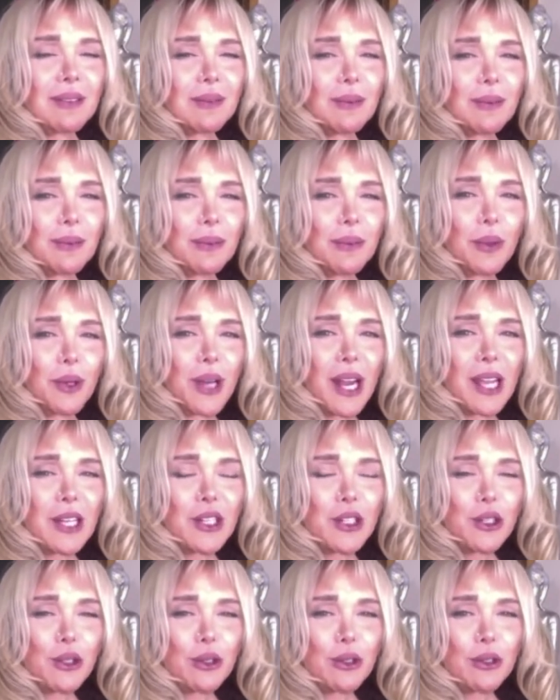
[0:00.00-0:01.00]
What
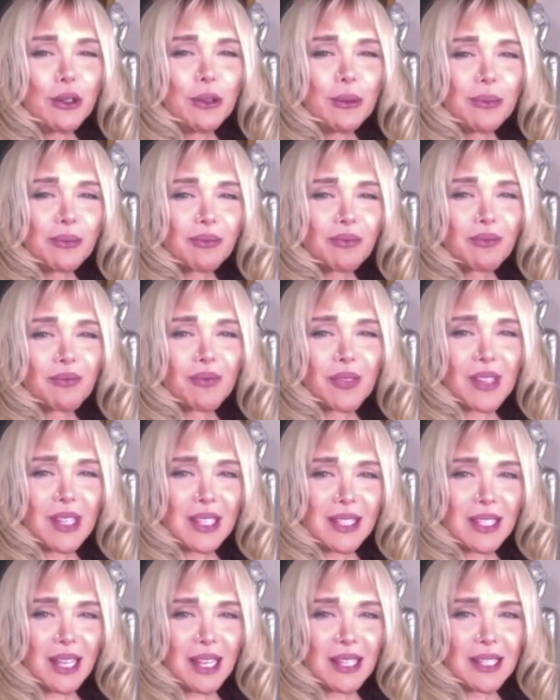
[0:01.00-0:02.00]
I do
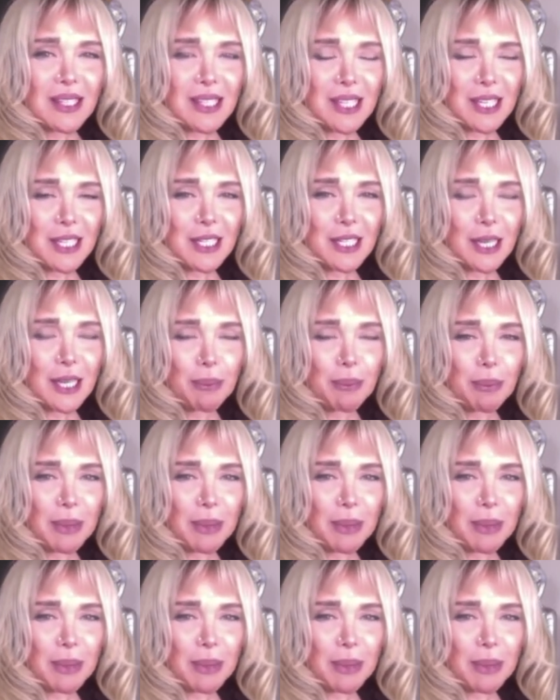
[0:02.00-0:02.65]
is I set up